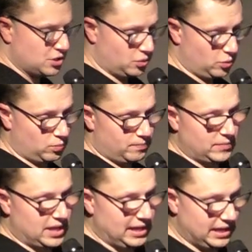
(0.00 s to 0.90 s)
So
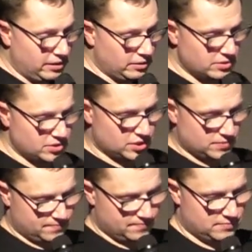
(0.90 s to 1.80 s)

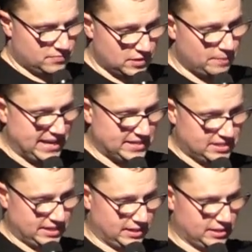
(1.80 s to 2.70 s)
here's the
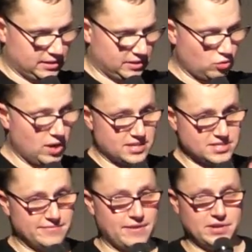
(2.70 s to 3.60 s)
basic
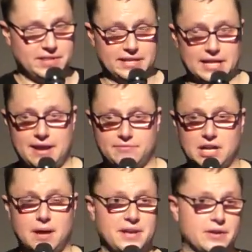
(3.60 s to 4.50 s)
crux of everything that I've
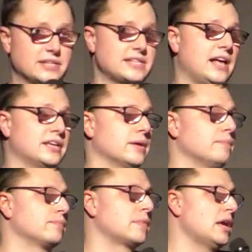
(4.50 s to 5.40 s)
come here to tell you
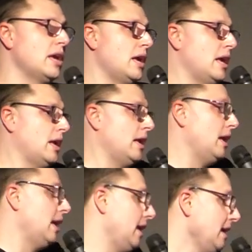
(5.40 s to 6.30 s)

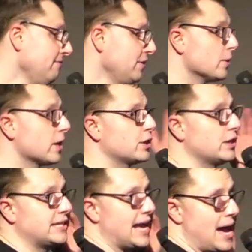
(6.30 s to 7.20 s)
if you're a
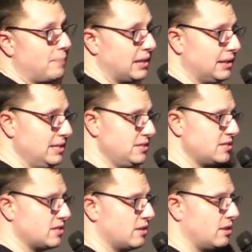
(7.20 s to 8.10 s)
good capitalist,